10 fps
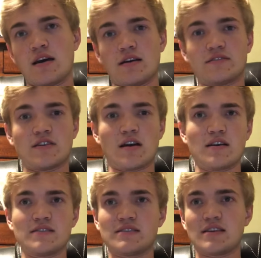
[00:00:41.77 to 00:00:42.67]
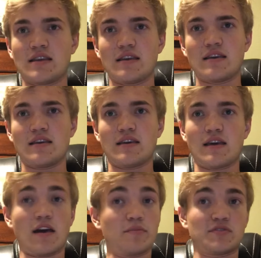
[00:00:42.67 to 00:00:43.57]
TAWS
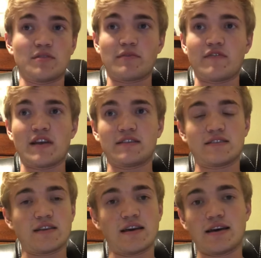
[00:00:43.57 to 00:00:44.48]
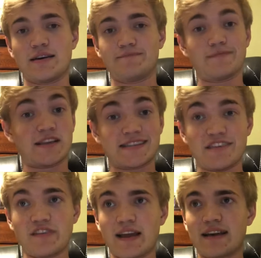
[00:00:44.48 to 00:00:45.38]
helps to prevent a
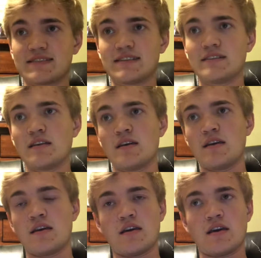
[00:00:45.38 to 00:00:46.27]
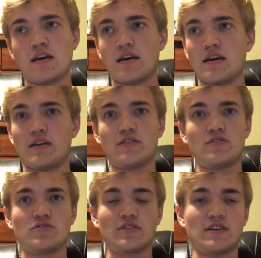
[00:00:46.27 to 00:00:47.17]
CFIT accident.
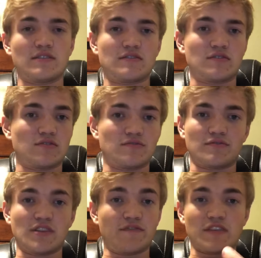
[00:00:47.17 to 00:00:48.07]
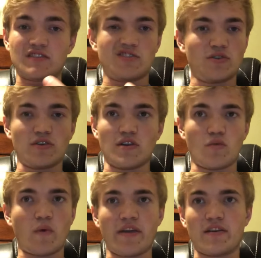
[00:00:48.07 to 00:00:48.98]
Usually it's CFITs due to
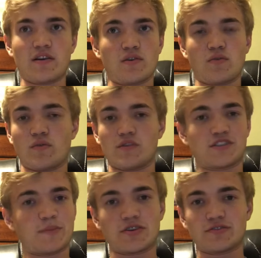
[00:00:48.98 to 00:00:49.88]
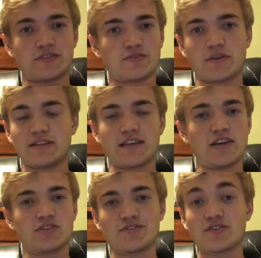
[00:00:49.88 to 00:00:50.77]
weather or spatial
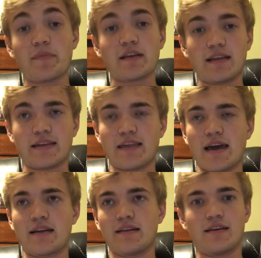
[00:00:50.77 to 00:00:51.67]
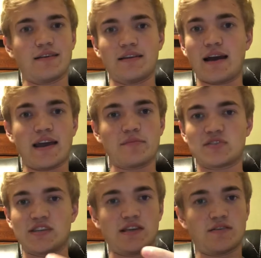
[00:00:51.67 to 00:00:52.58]
disorientation or something like that in
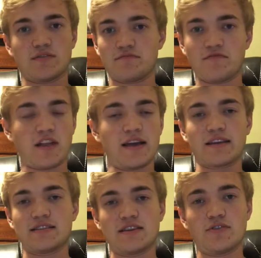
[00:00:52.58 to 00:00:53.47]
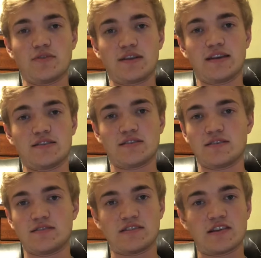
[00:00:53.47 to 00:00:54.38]
IMC, or flying continually
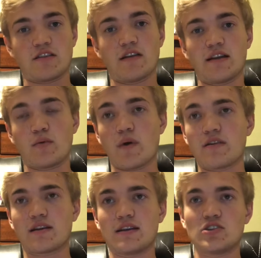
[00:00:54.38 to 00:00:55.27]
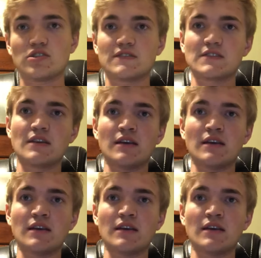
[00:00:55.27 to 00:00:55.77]
into deteriorating weather conditions.